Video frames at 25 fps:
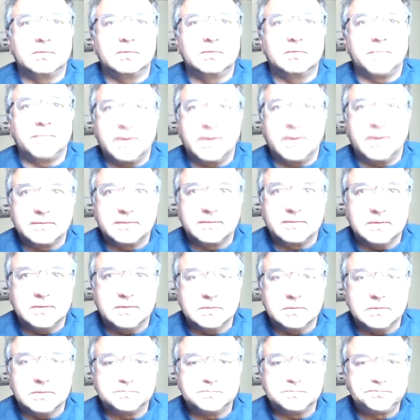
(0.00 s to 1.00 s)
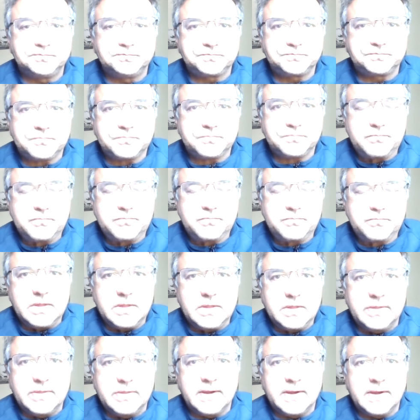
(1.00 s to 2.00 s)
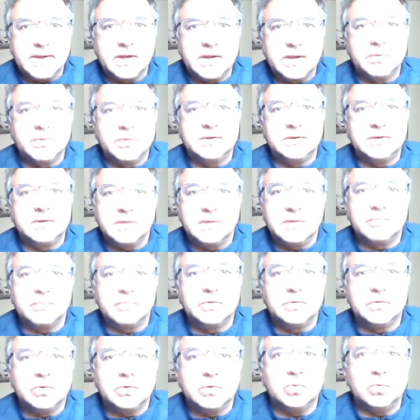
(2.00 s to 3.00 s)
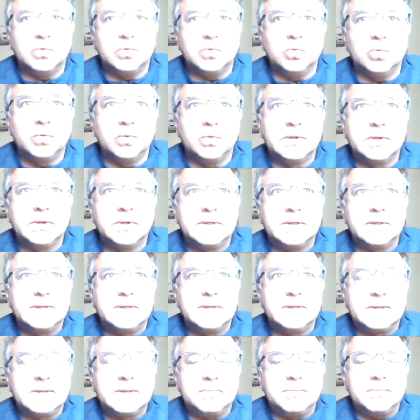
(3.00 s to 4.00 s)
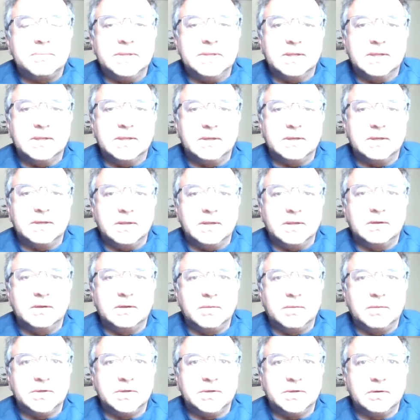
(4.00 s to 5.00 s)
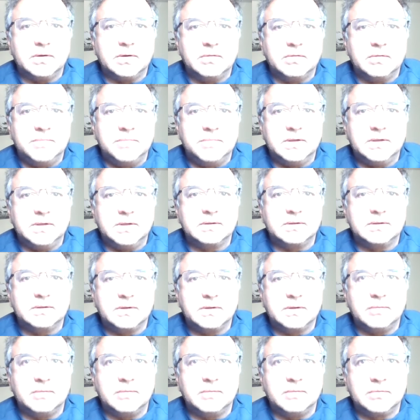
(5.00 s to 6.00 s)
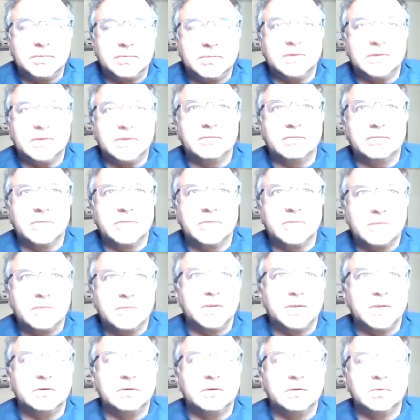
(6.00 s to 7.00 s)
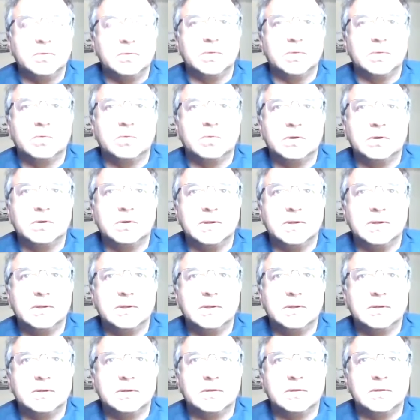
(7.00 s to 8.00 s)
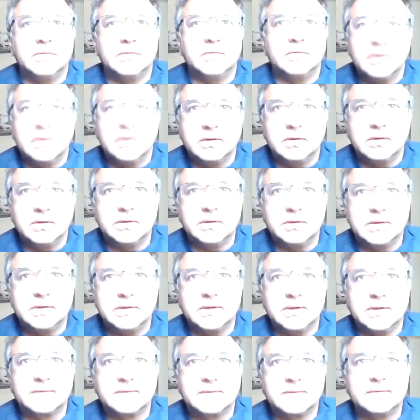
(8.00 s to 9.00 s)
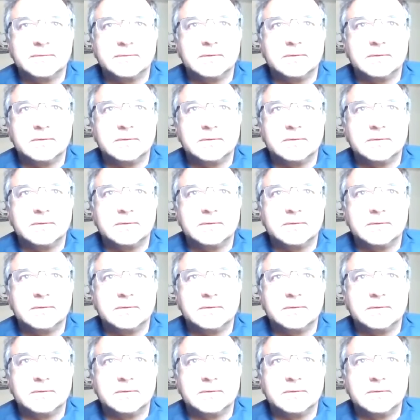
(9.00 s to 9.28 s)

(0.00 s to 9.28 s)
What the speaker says: are passing that I would attempt to begin a commentary of being in time, something I've thought about doing orally. I've written on the text,